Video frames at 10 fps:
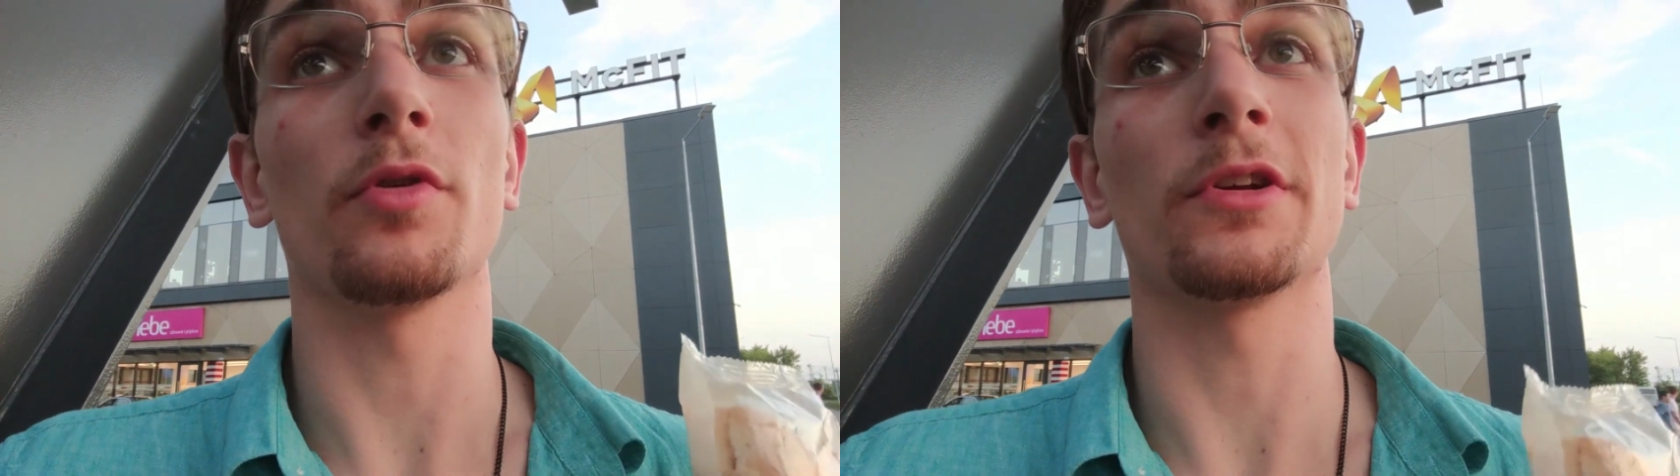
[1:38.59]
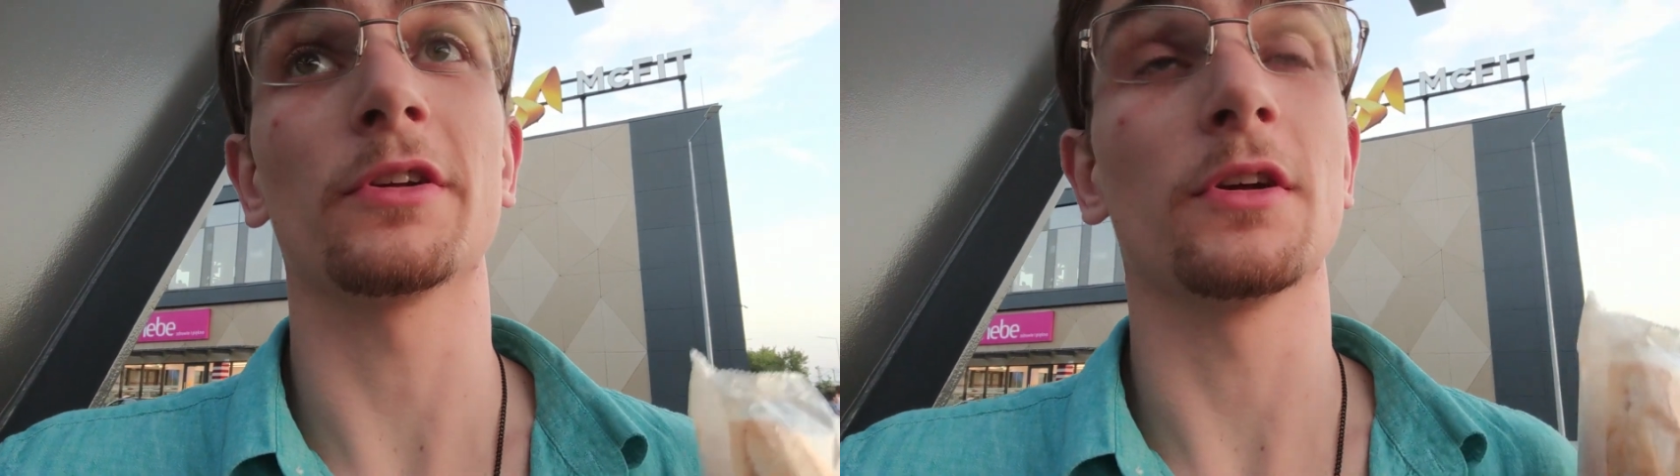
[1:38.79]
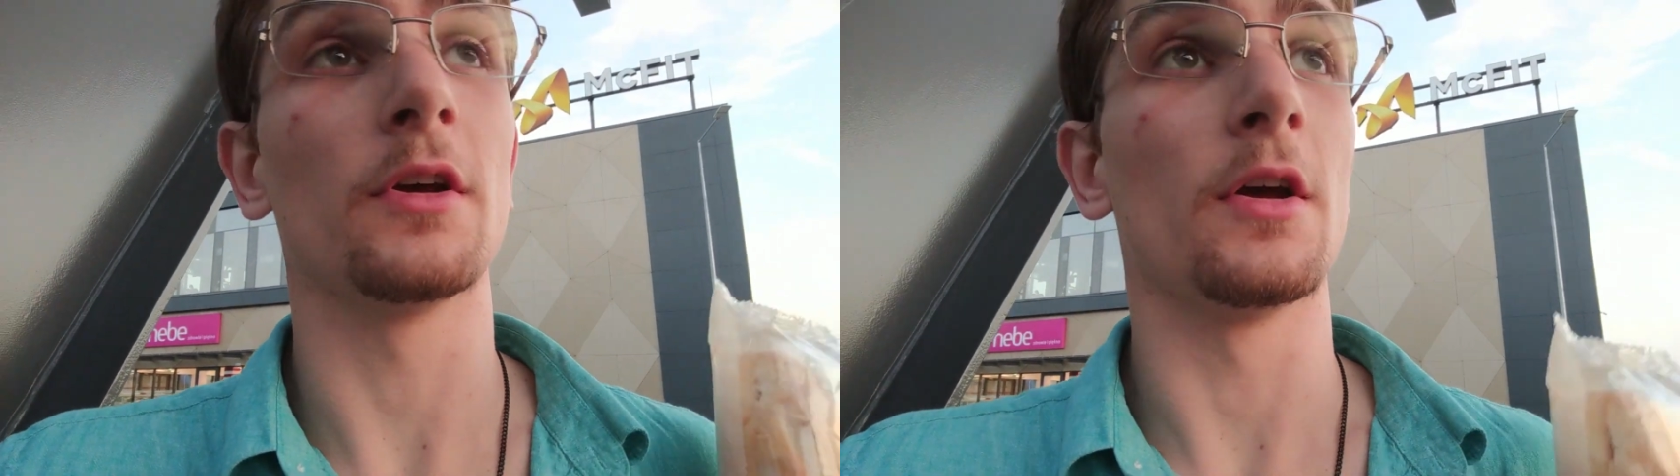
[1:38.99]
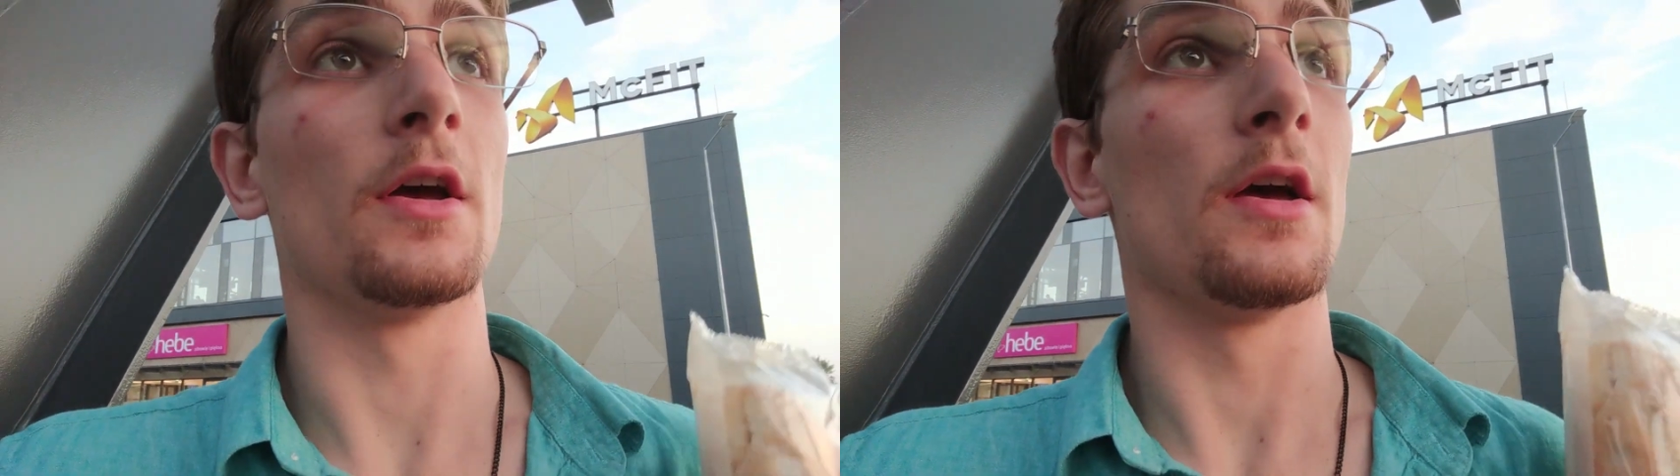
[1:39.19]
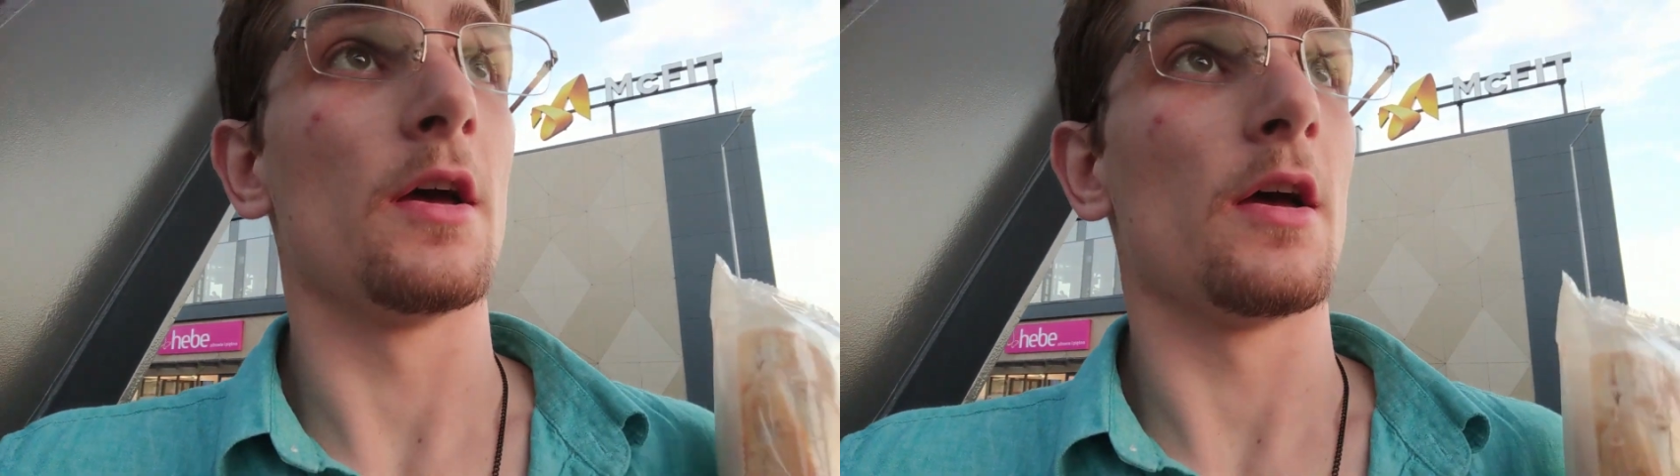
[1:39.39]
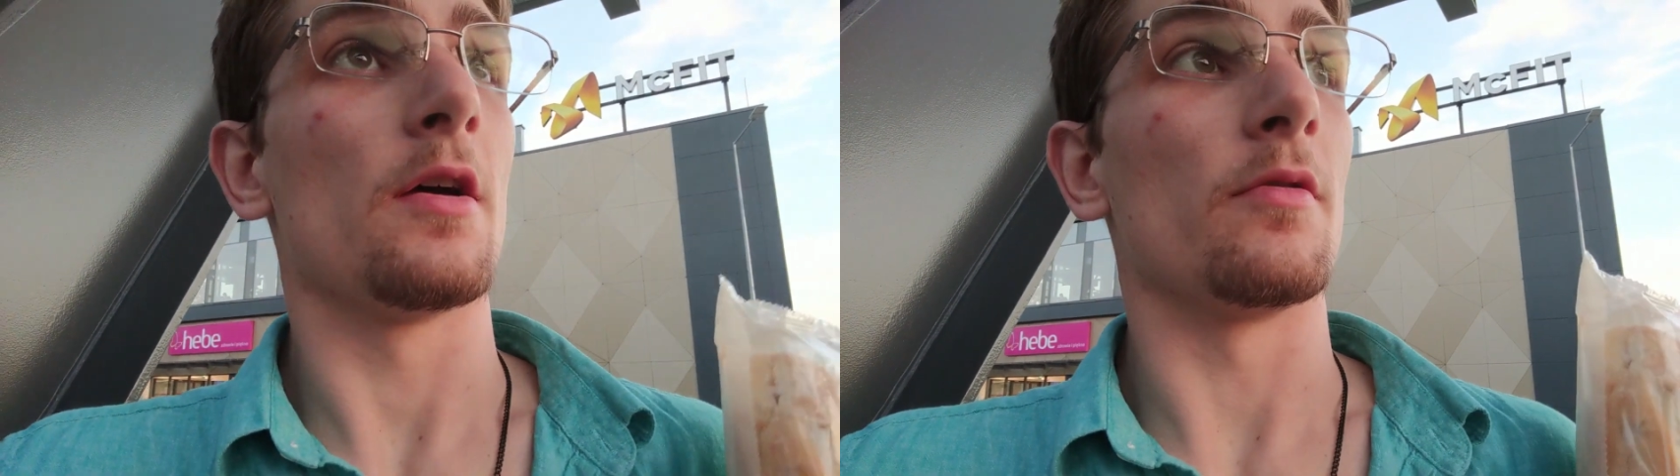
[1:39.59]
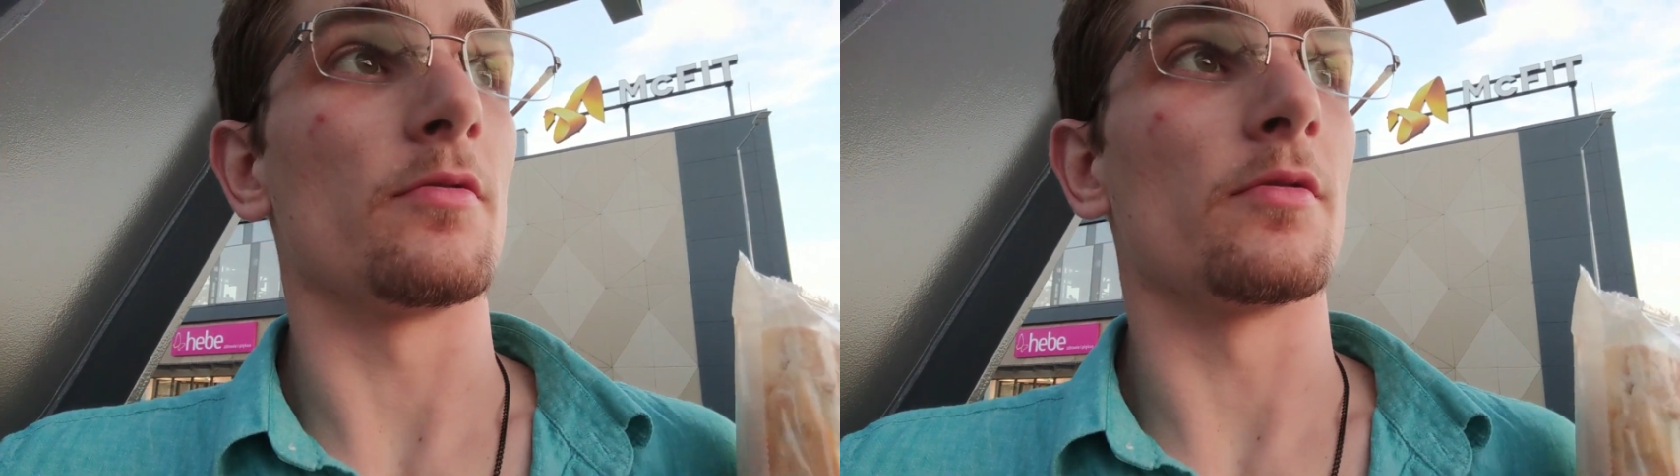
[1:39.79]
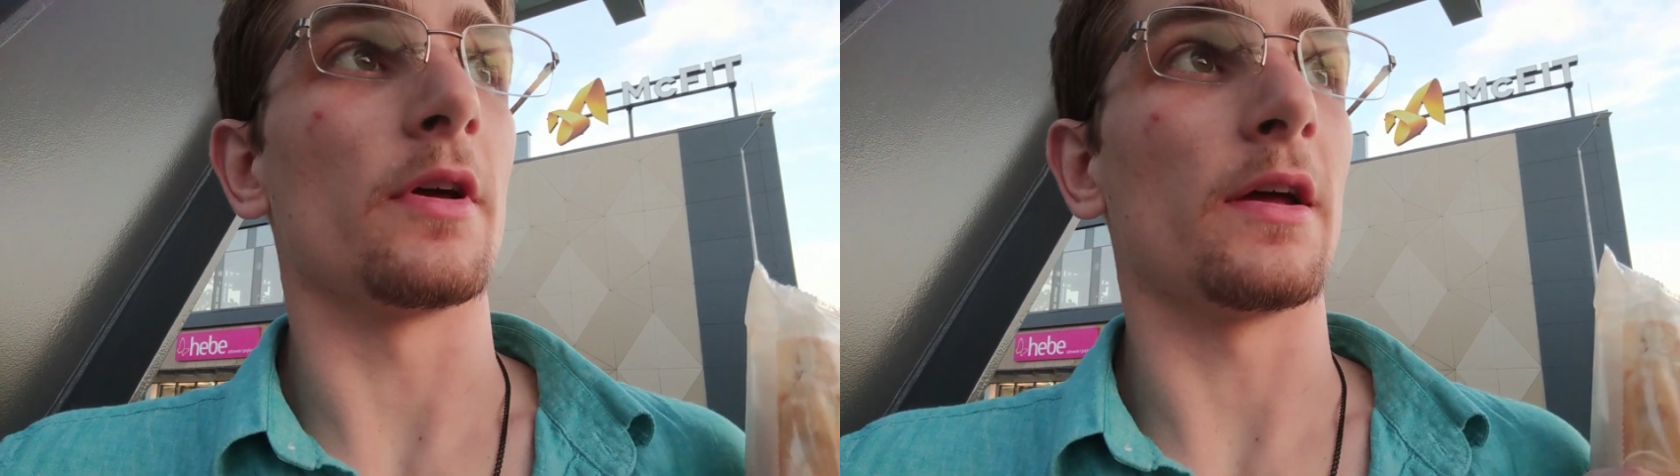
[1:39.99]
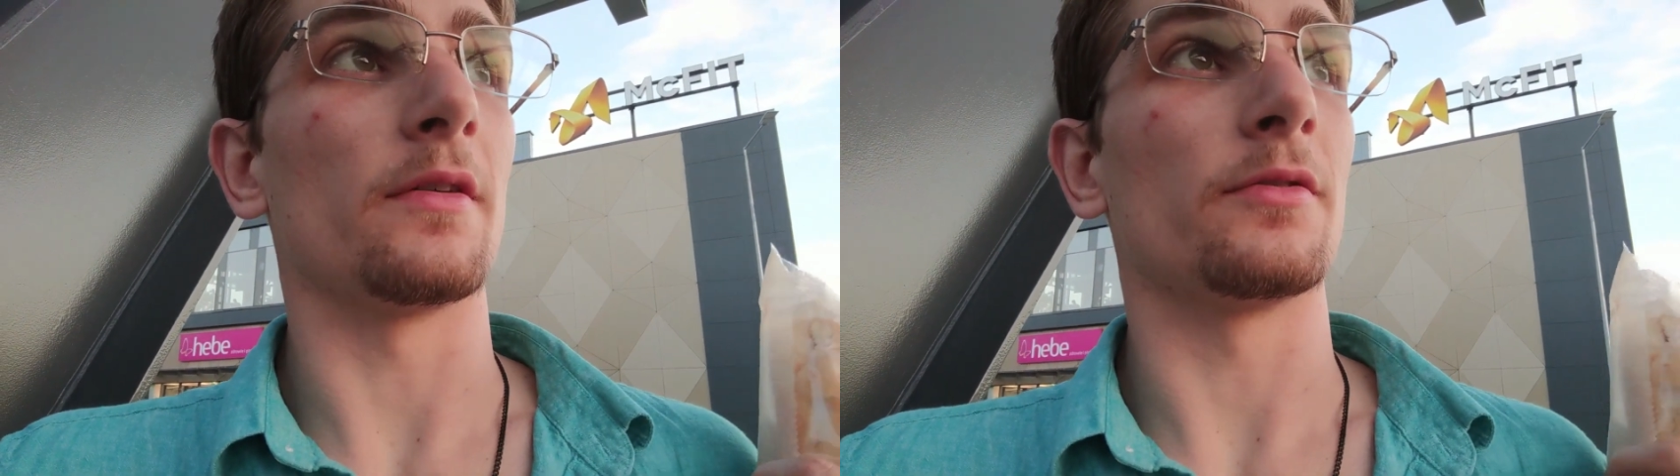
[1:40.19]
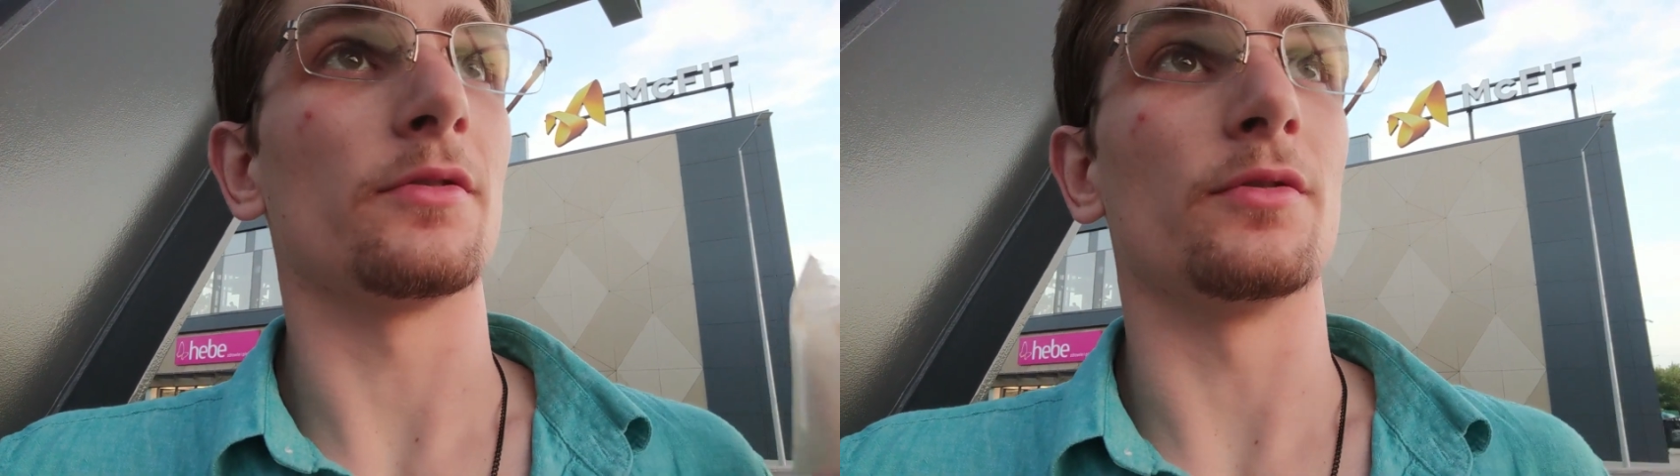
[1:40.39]
morning, we're going to
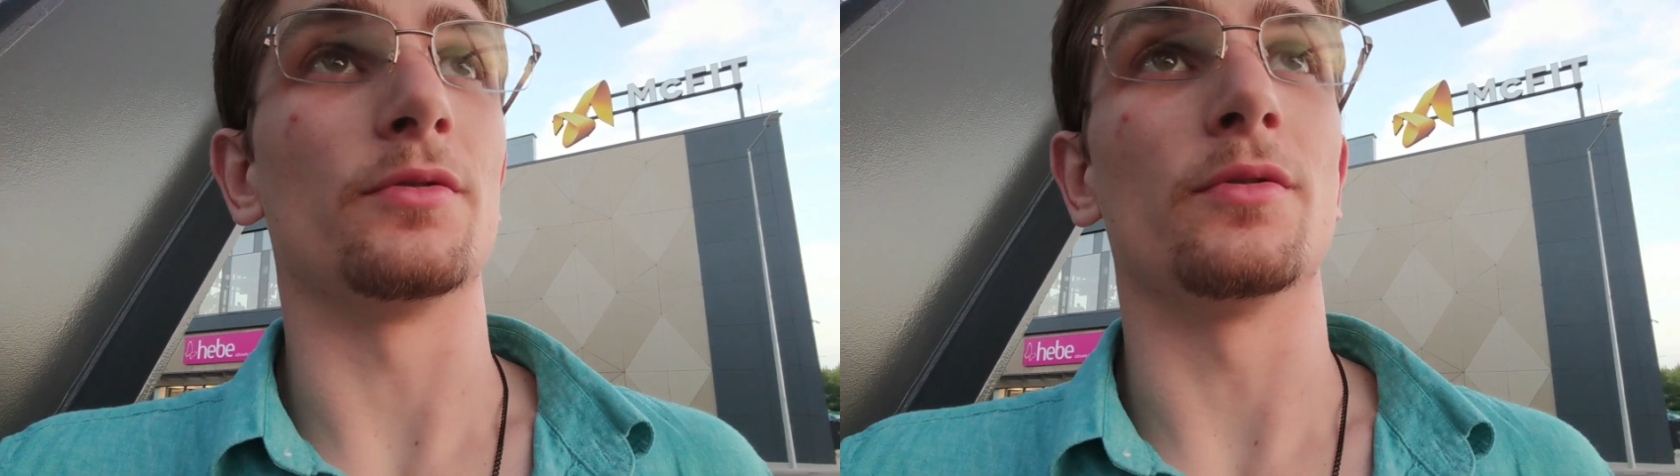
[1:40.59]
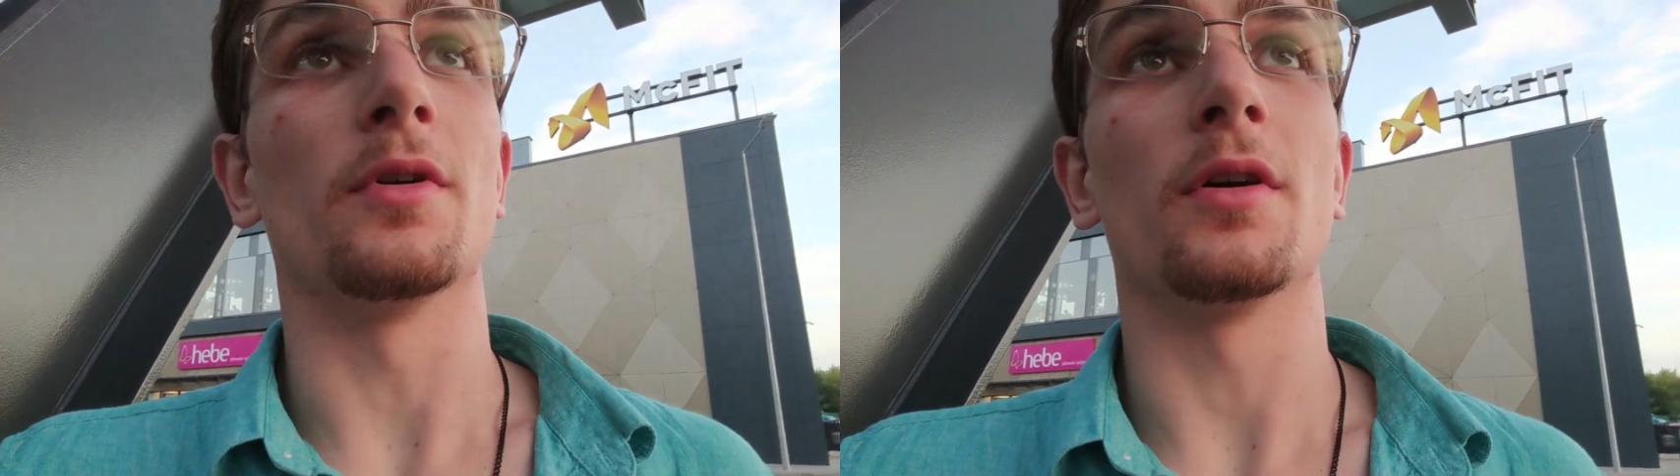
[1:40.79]
have to